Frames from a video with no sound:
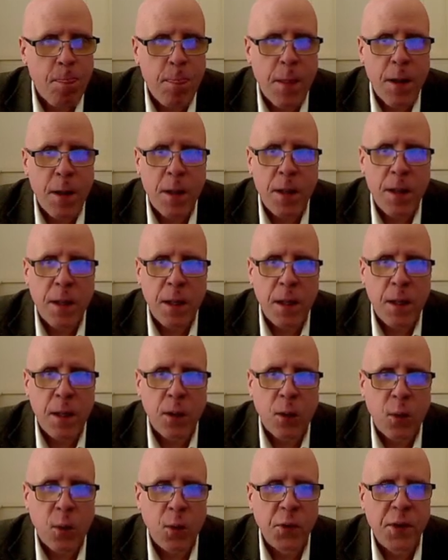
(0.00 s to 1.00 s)
In the
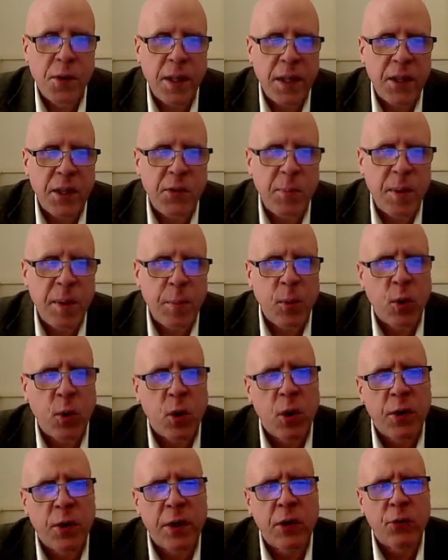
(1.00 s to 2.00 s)
old days, people
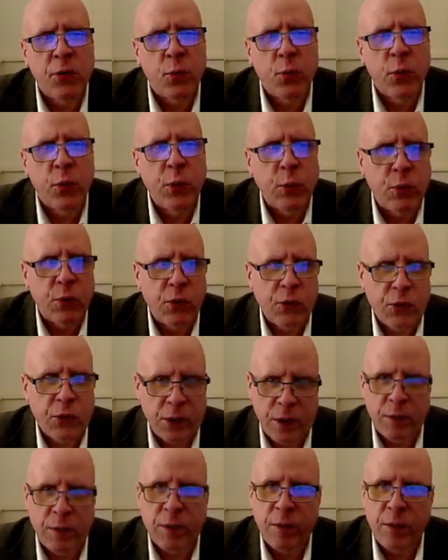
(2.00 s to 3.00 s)
called these roots
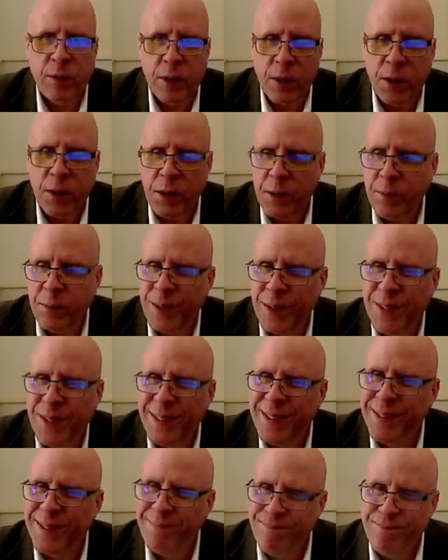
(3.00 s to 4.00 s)
of a function, which
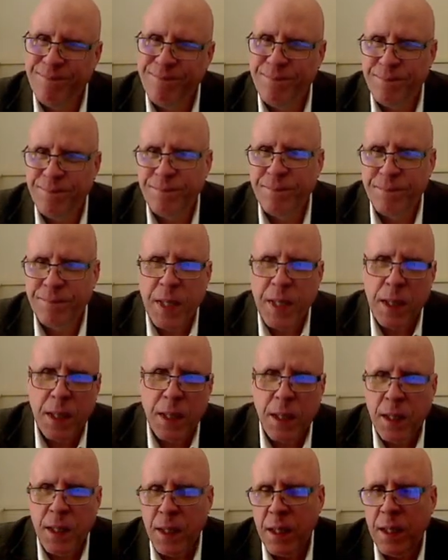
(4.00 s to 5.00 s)

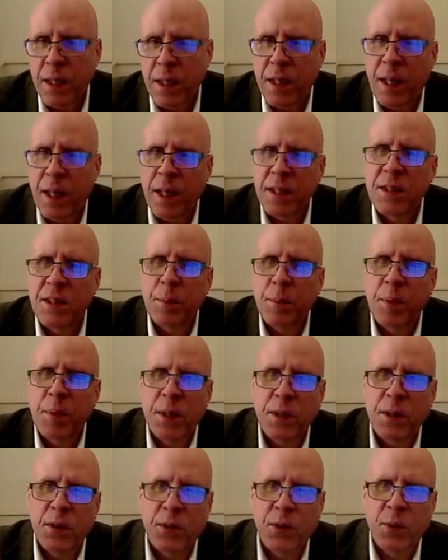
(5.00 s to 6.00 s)
it had something
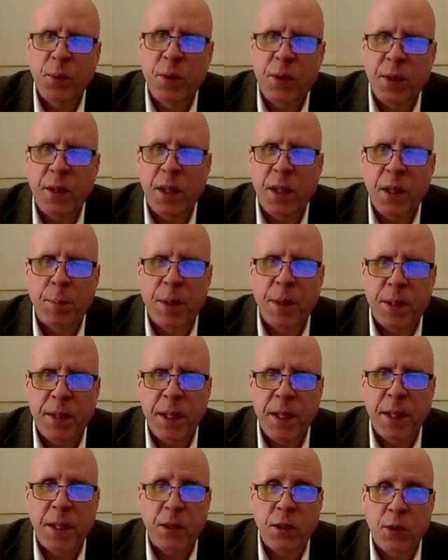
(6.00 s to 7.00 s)
to do with thinking about
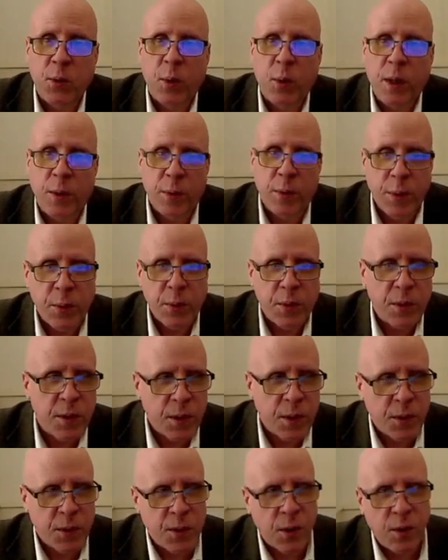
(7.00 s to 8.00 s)
taking square roots
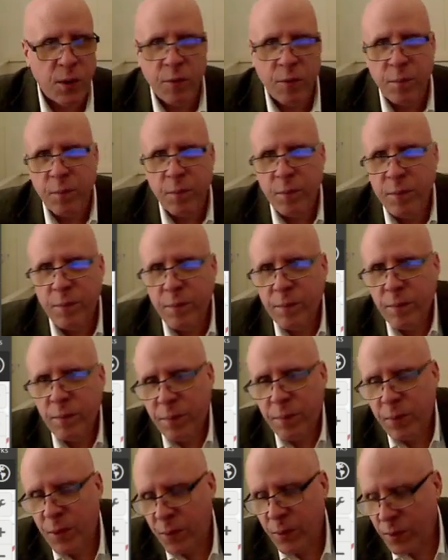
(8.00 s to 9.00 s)
to solve
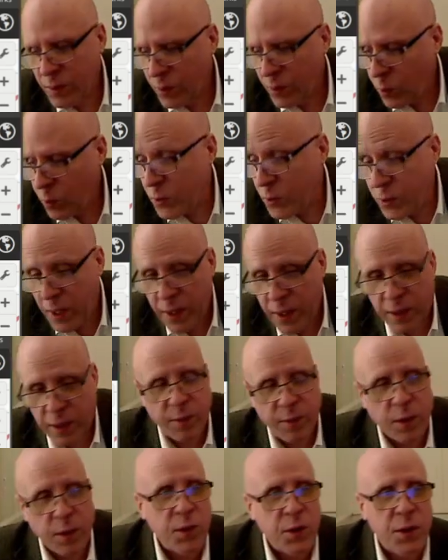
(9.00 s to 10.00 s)
quadratic
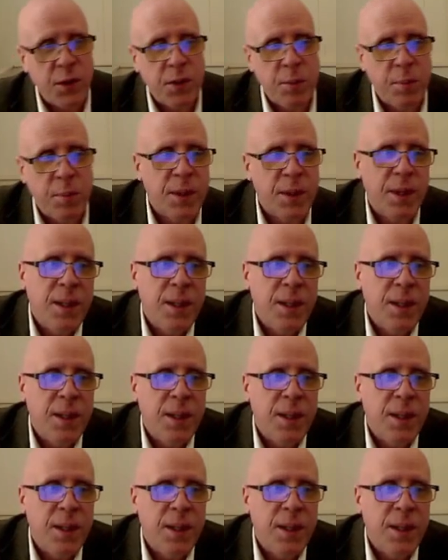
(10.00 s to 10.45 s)
functions, but